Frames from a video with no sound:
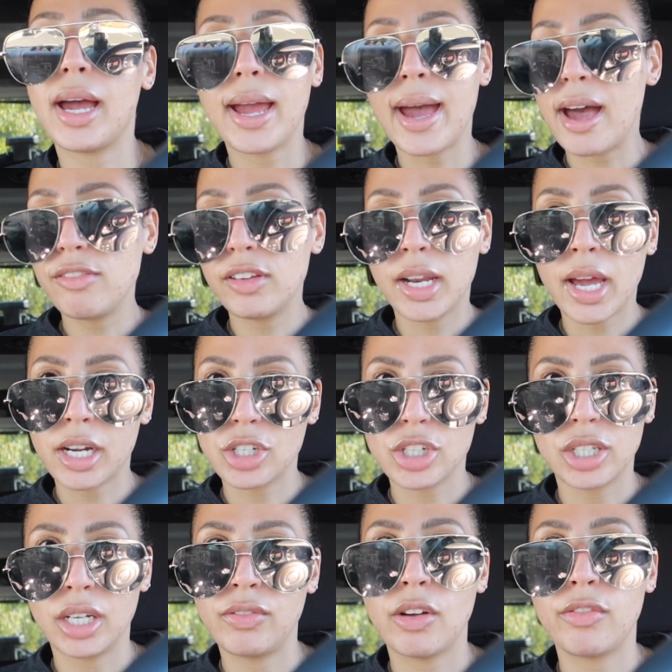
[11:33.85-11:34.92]
I have it
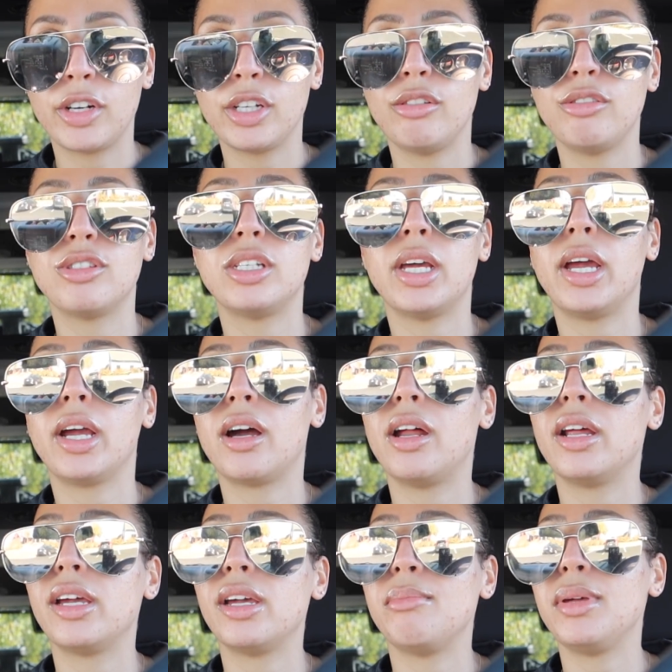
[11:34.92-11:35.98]
actually, I've never used it, got
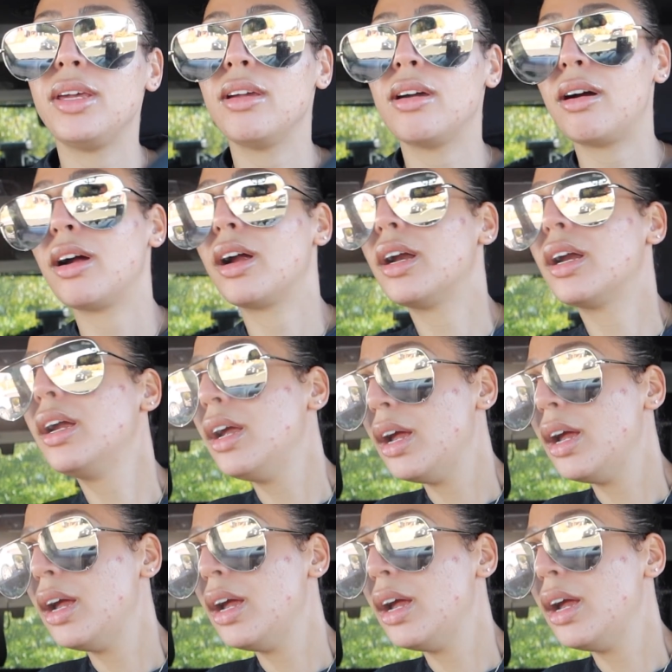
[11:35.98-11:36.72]
it in PR.